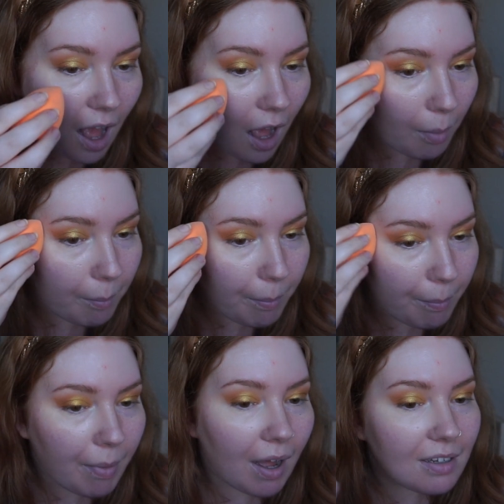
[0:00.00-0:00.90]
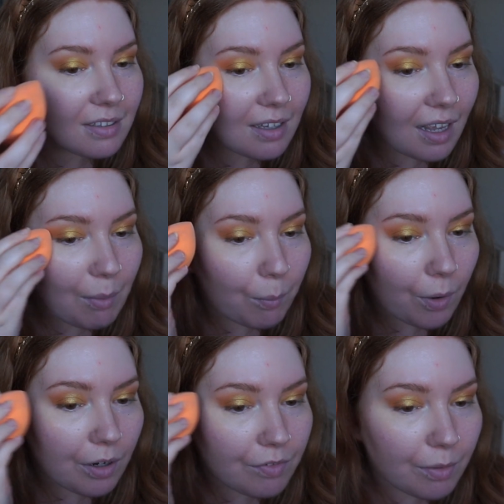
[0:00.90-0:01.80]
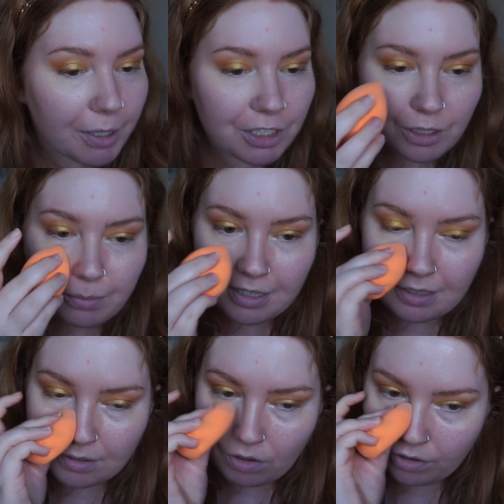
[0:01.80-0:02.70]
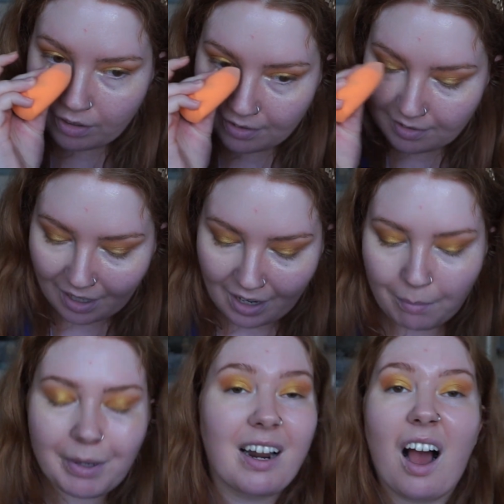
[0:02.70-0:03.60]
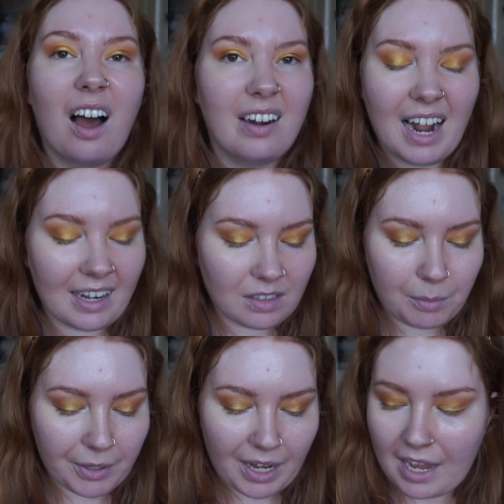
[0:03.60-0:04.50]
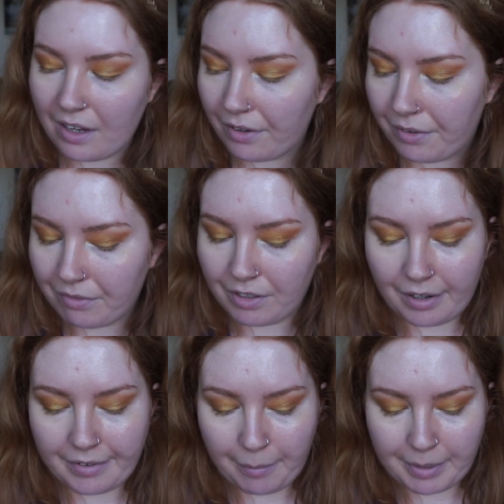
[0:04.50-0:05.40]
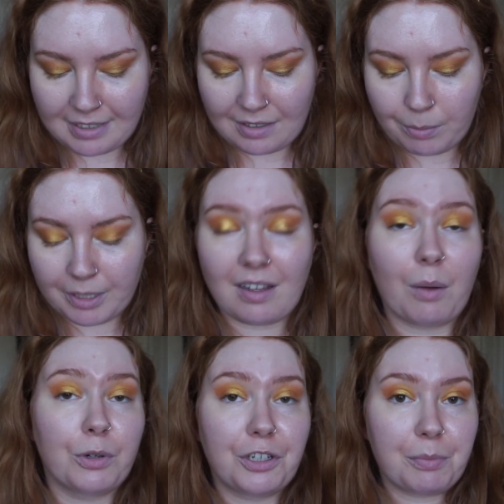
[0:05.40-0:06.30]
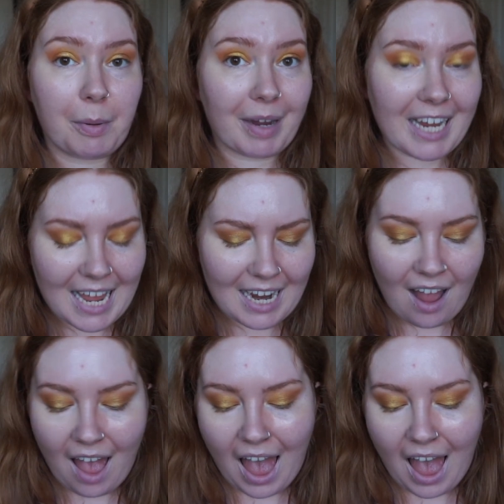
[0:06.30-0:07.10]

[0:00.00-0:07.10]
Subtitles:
but one of the bishops in Scotland is like, I'm gonna un-excommunicate you, you know, no big deal, because I want you to be my king.